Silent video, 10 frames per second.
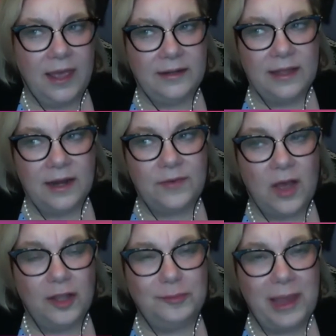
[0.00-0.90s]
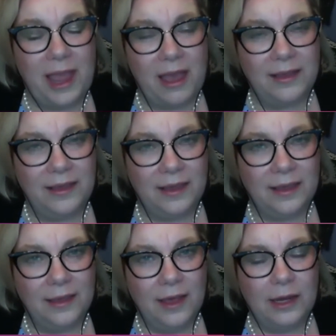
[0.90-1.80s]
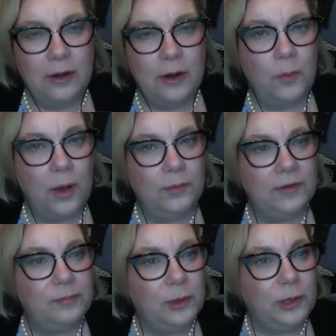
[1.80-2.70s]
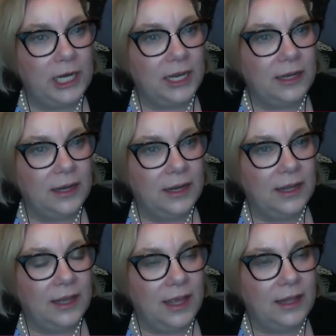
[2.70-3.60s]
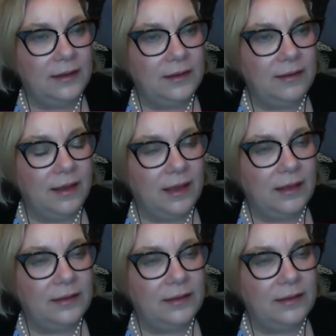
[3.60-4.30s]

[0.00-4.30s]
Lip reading: and kind of unpacking, what we've put in and